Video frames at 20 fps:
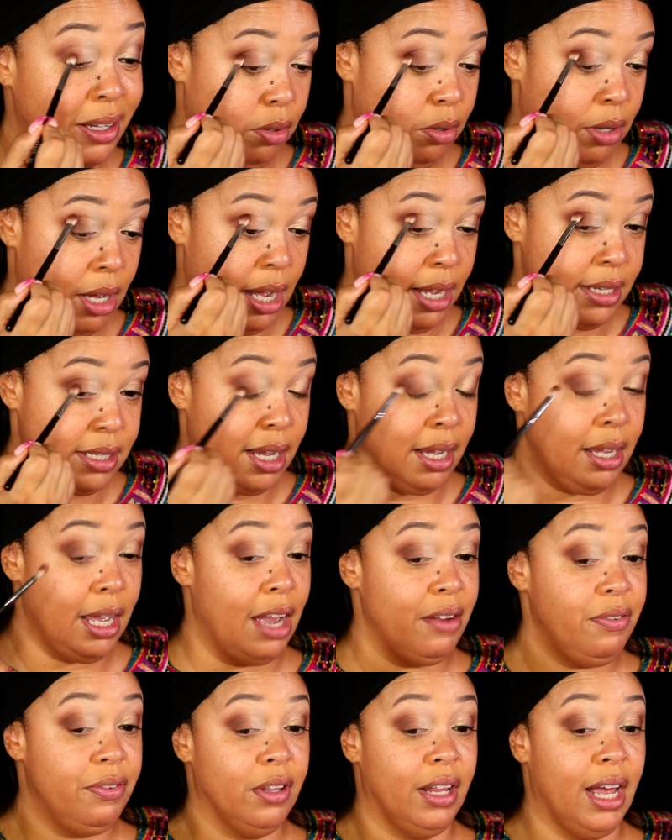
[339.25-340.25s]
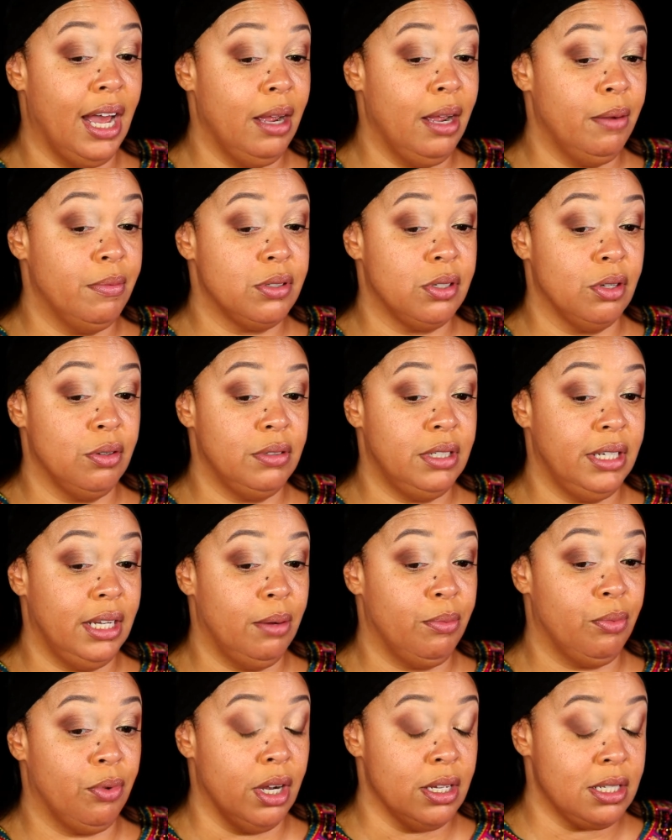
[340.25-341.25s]
You guys, I feel like I am so
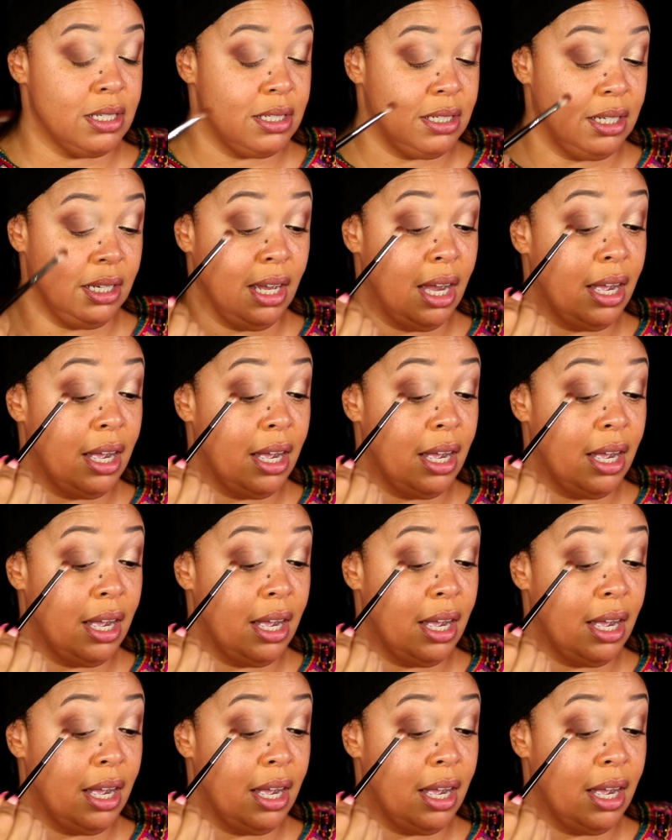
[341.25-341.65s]
damn rusty.